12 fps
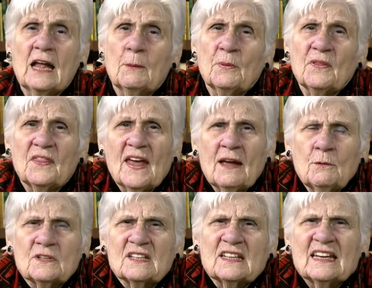But that
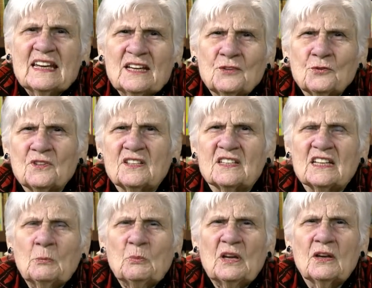was an interesting
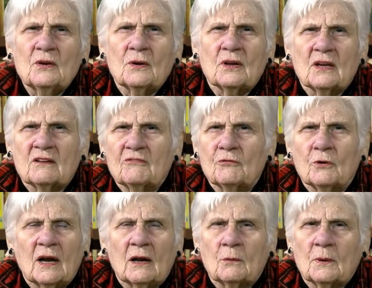period for
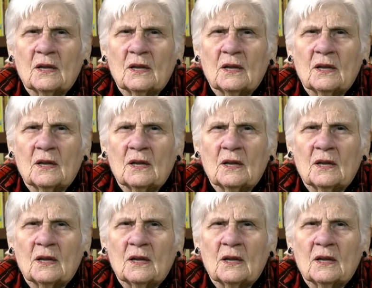our